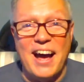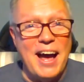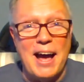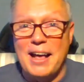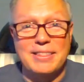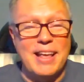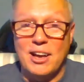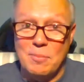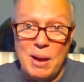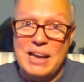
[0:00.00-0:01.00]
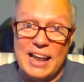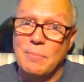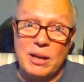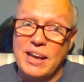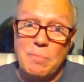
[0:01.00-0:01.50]
I think on the
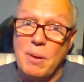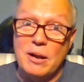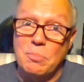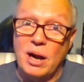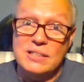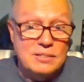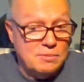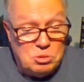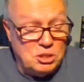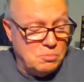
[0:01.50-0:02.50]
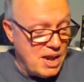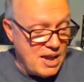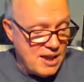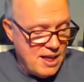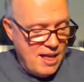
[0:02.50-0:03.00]
mainland, I'm going to get better prices. Just
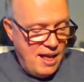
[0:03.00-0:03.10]
me.